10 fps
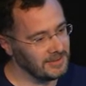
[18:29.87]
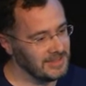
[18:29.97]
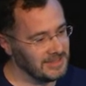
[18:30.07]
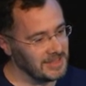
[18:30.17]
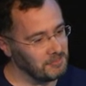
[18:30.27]

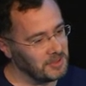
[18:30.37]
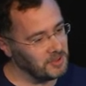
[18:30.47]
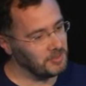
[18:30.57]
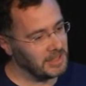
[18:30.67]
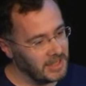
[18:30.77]
This is something
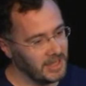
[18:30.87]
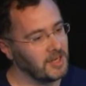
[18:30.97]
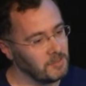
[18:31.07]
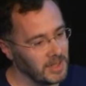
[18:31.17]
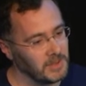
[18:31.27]
you may care
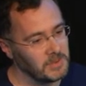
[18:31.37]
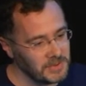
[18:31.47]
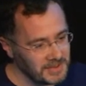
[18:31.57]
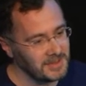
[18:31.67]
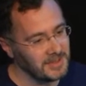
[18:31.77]
about
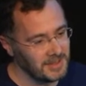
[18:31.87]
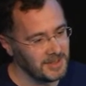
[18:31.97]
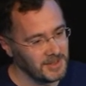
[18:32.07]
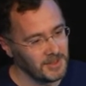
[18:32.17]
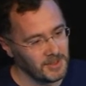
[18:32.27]

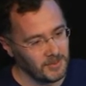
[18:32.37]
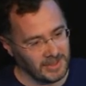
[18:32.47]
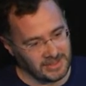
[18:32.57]
well,